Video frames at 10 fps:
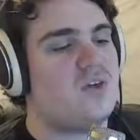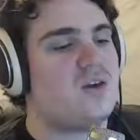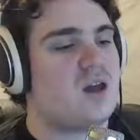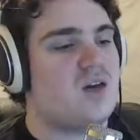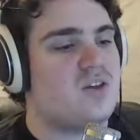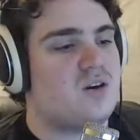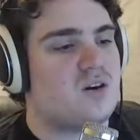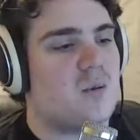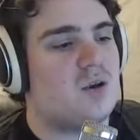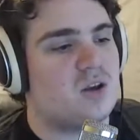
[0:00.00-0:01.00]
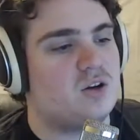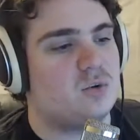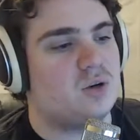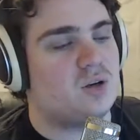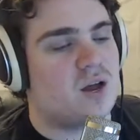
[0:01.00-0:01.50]
think coming
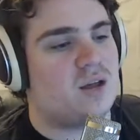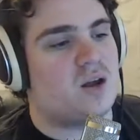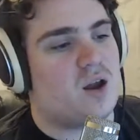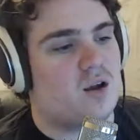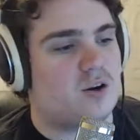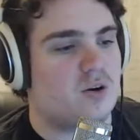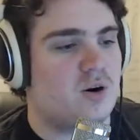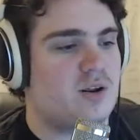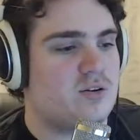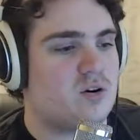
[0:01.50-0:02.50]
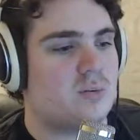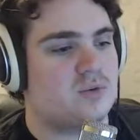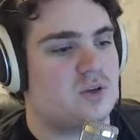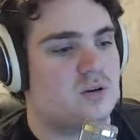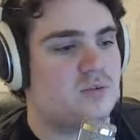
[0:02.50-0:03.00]
into it, I agree in
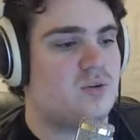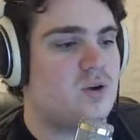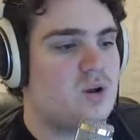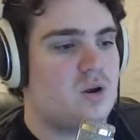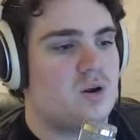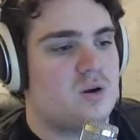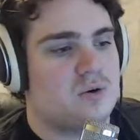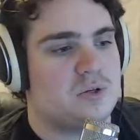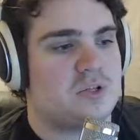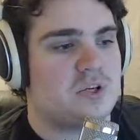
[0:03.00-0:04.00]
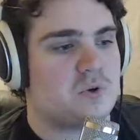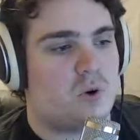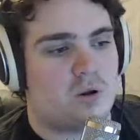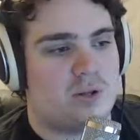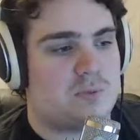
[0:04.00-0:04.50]
terms of just
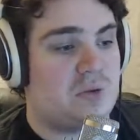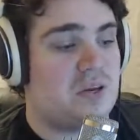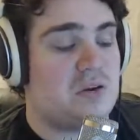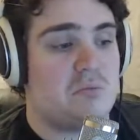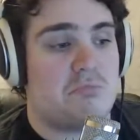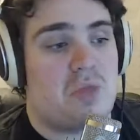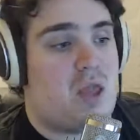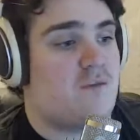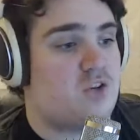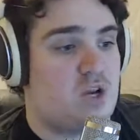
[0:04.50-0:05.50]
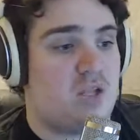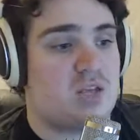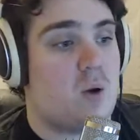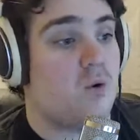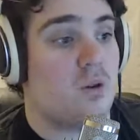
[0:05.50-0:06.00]
historically speaking, they have a chance.
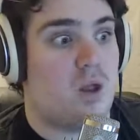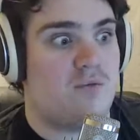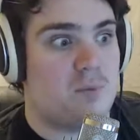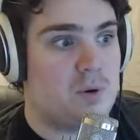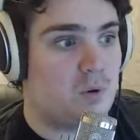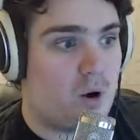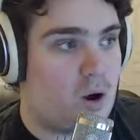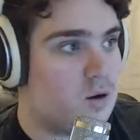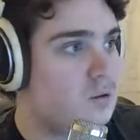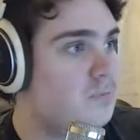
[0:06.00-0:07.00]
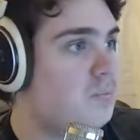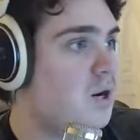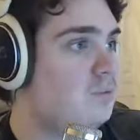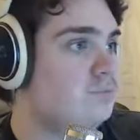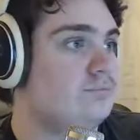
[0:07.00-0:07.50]
I would love to be wrong,
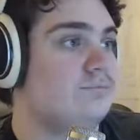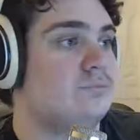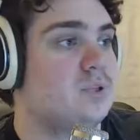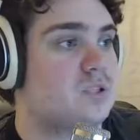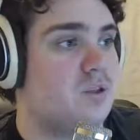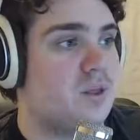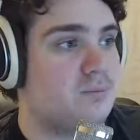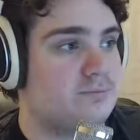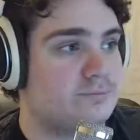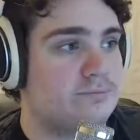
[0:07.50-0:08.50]
but until then,